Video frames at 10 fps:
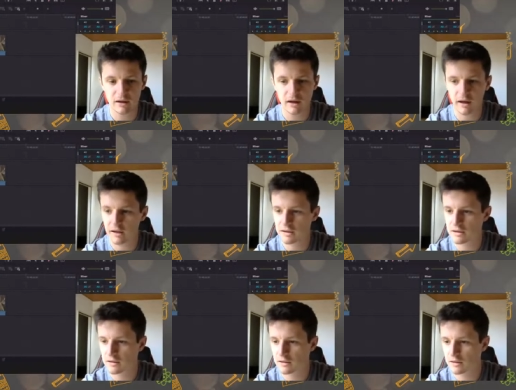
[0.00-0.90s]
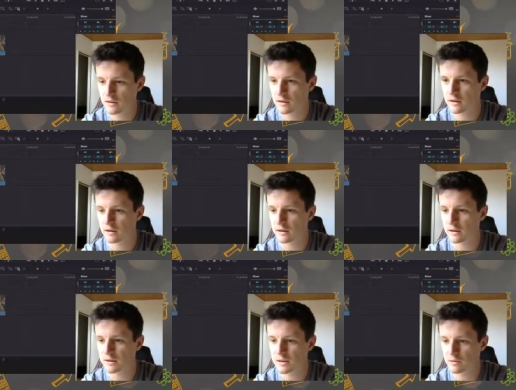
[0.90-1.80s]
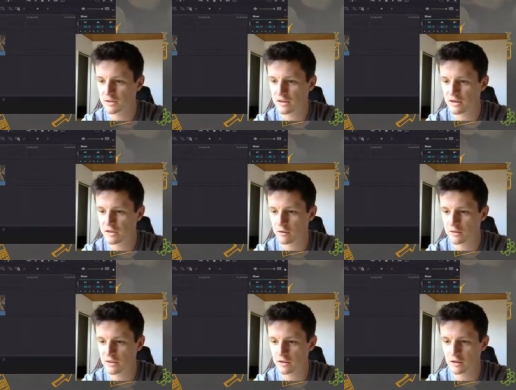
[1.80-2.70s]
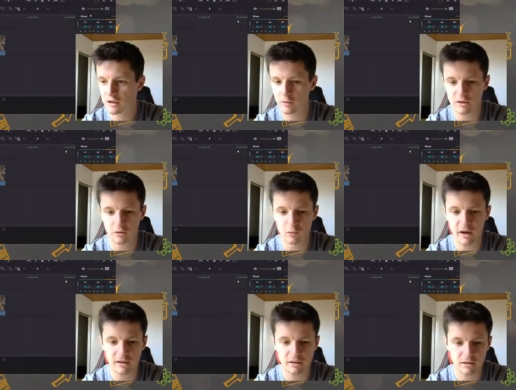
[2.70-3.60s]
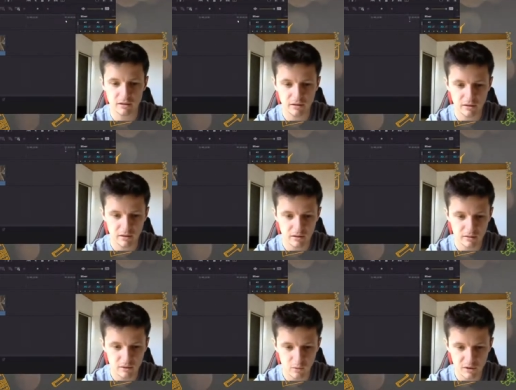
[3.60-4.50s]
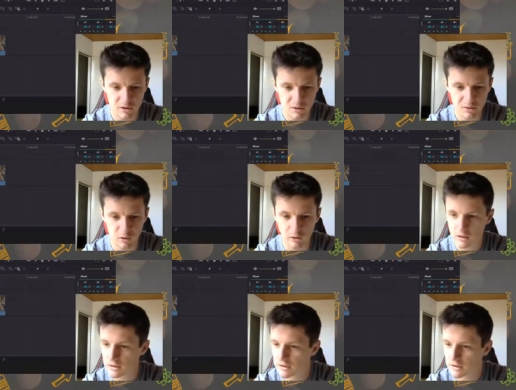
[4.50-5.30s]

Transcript: hit. Uh, so you'll see this goes in, can go into the red. I don't know why it's so small